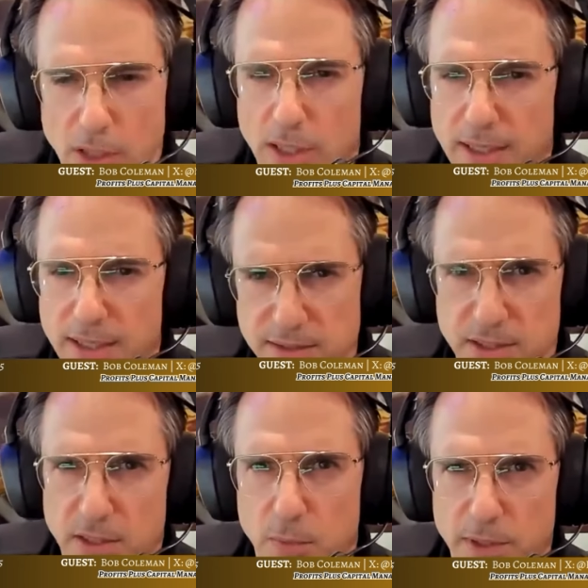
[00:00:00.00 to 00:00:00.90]

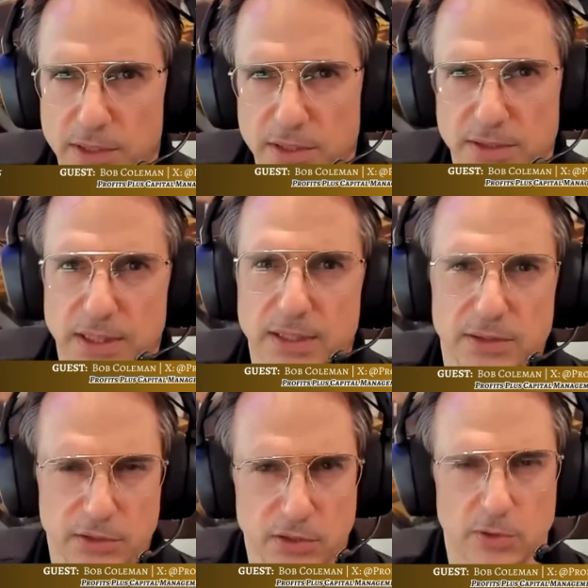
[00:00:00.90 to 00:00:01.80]
ISDA, which is the
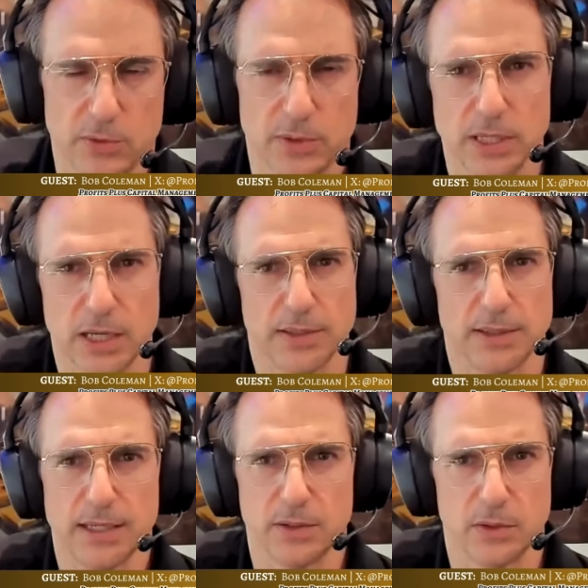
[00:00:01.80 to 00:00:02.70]
institute
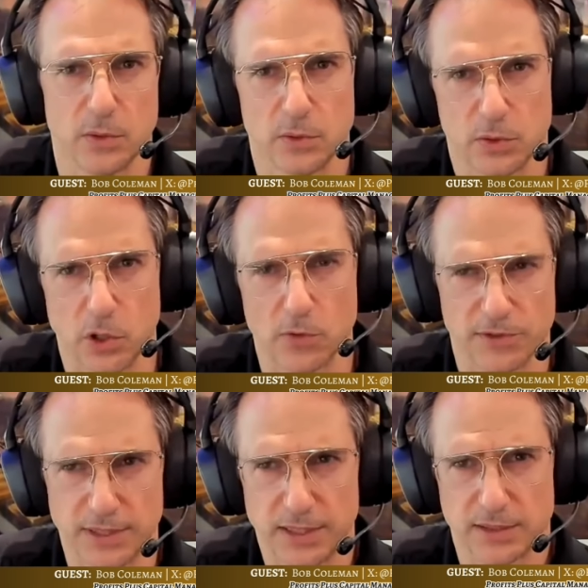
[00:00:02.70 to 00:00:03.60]
that
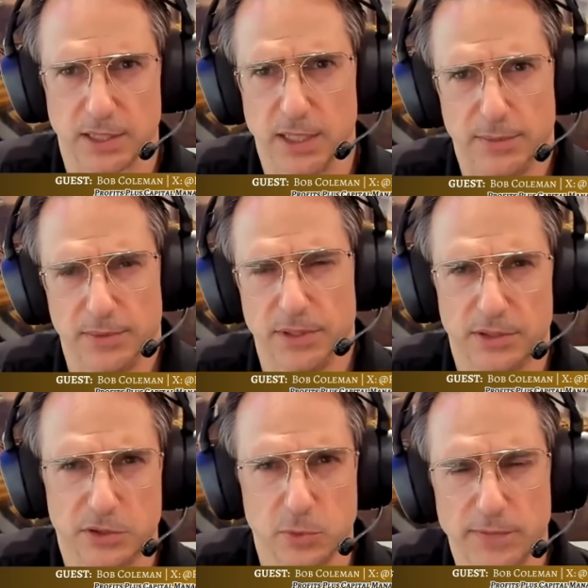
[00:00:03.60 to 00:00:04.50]
oversees
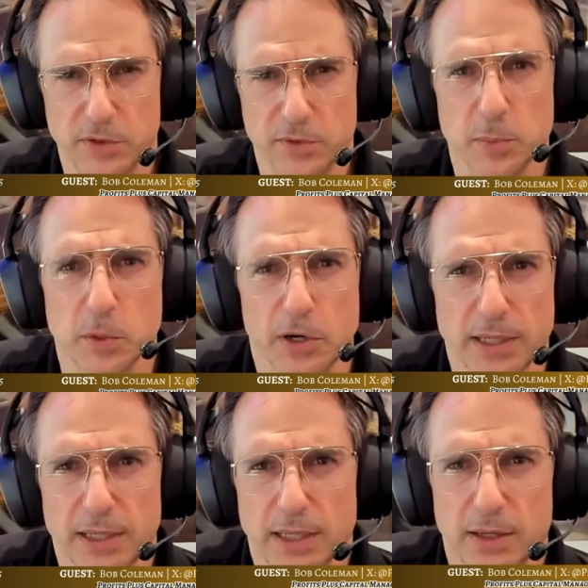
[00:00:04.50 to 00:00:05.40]
the derivatives market.